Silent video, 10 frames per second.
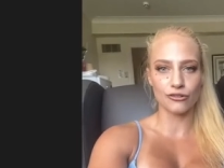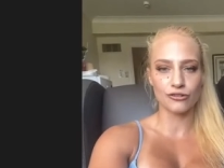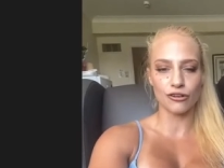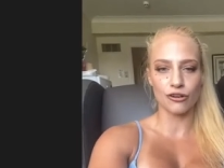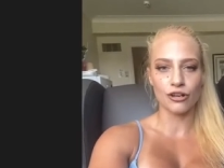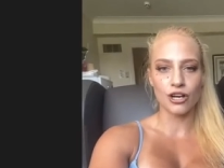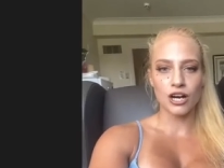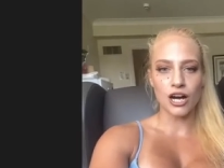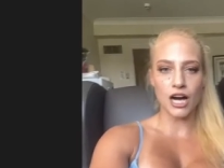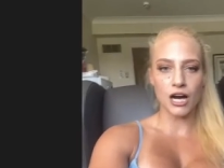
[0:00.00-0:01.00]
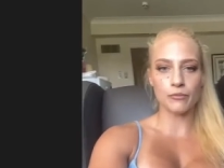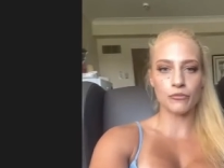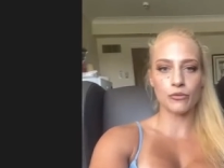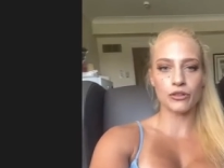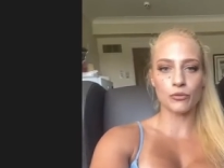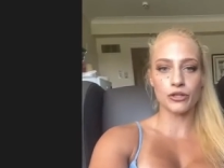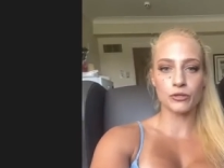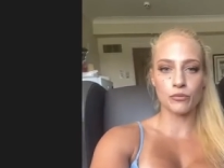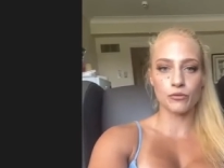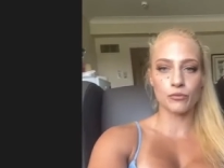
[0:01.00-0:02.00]
So
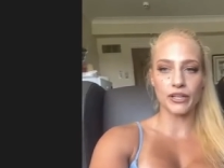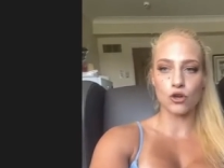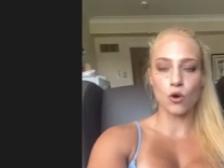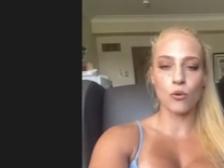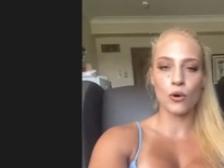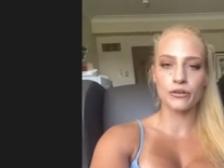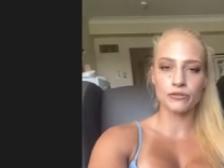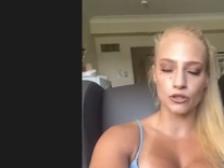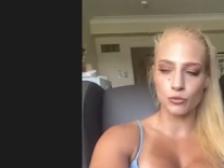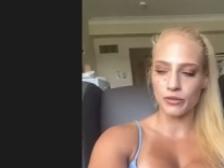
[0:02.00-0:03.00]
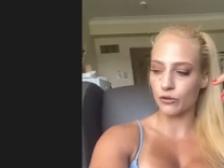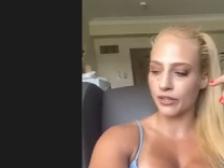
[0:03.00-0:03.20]
with that's the whole point of social media.